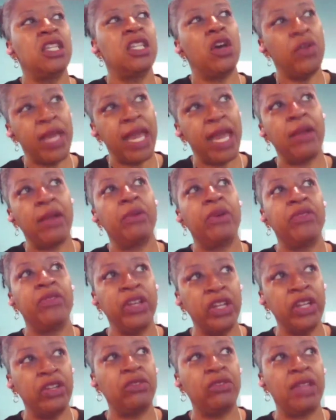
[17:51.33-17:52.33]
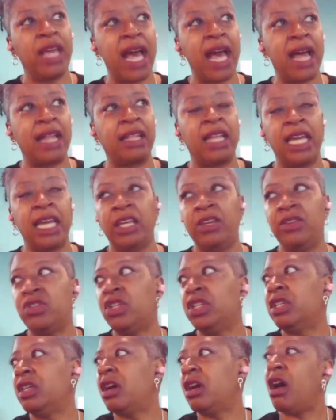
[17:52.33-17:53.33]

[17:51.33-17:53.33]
okay, well, if you're going to do that, like you should